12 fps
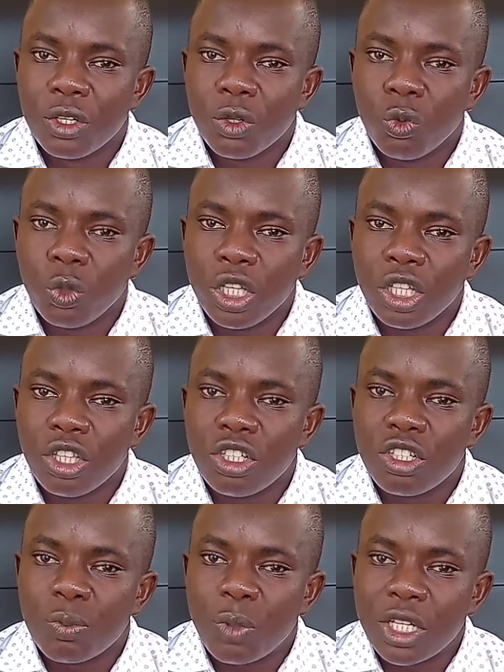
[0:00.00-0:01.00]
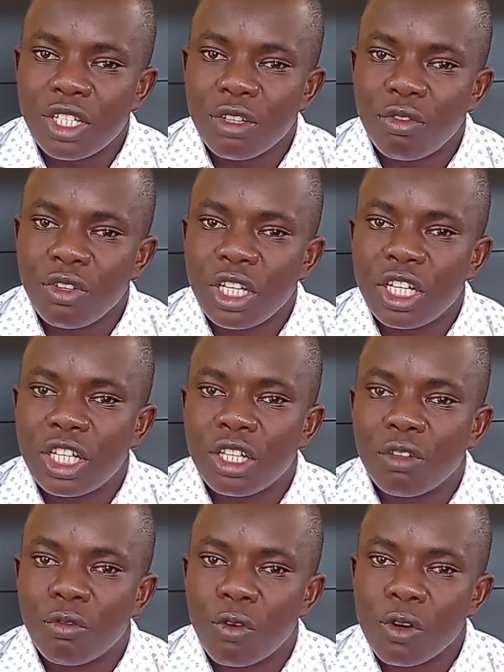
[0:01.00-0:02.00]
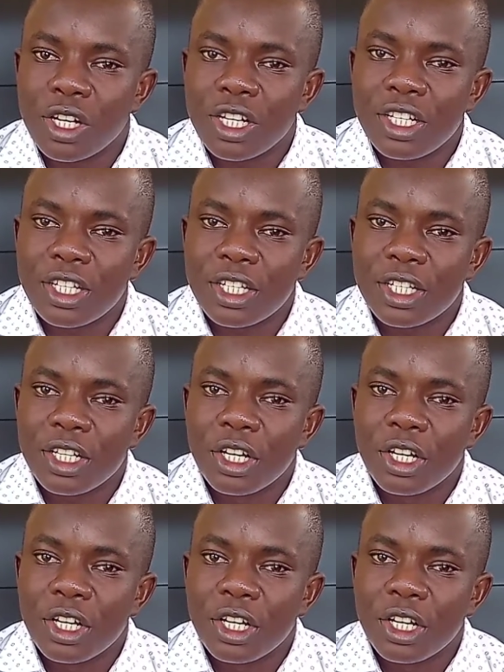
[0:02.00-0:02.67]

with specific focus